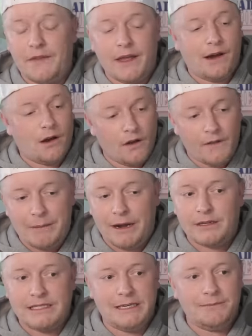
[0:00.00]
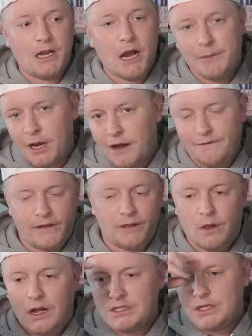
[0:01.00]
They are the better team, coming off of a
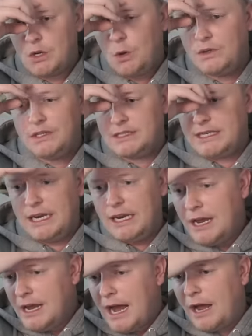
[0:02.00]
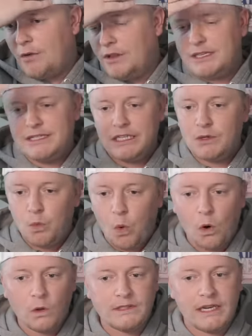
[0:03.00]
loss to Golden State. I don't really see a
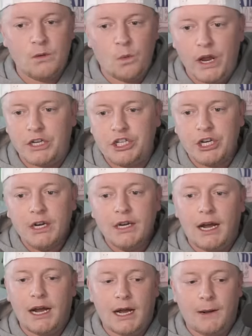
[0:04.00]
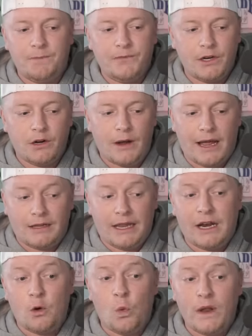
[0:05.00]
world in which um, you know
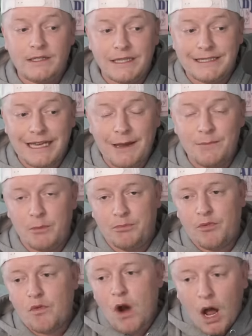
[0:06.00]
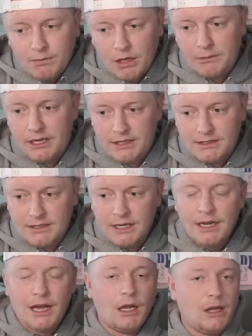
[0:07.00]
Atlanta wins this game. The problem is
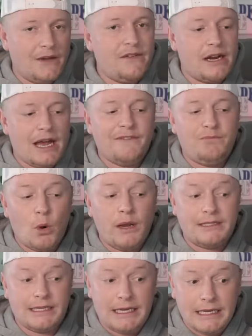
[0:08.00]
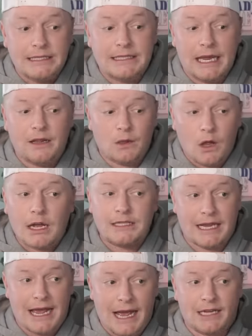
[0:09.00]
11 and a half points is a lot
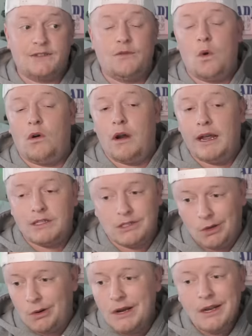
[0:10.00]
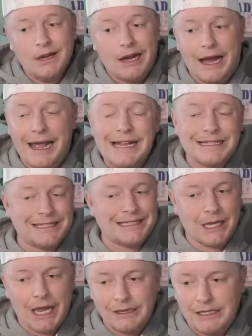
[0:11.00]
to ask for, right? So uh, it's a
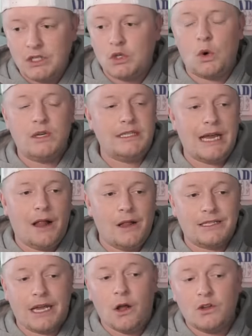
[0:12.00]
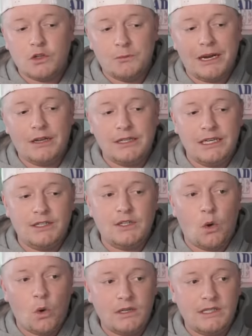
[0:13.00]
slight lean towards Dallas. I also am going to lean
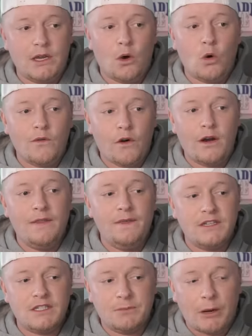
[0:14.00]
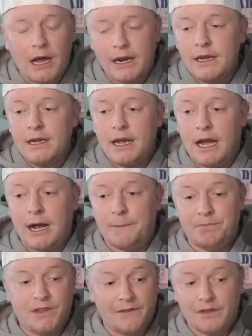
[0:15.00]
towards the over in this spot,
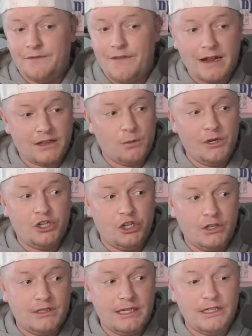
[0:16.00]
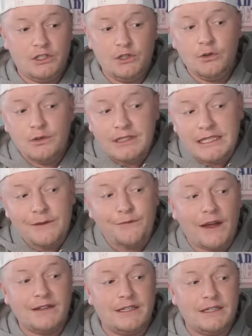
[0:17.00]
um, given the fact that we should see two
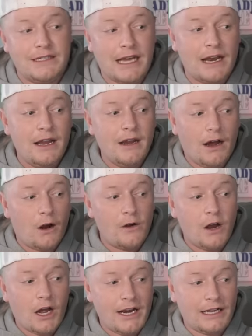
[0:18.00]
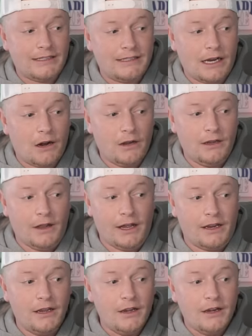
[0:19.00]
defenses that are not necessarily
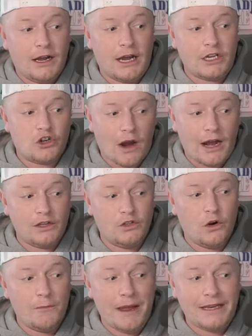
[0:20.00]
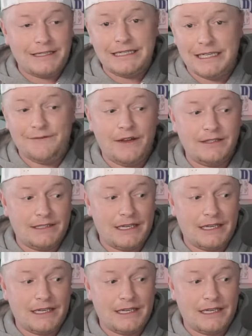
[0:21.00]
like uh, tried and true amazing defenses.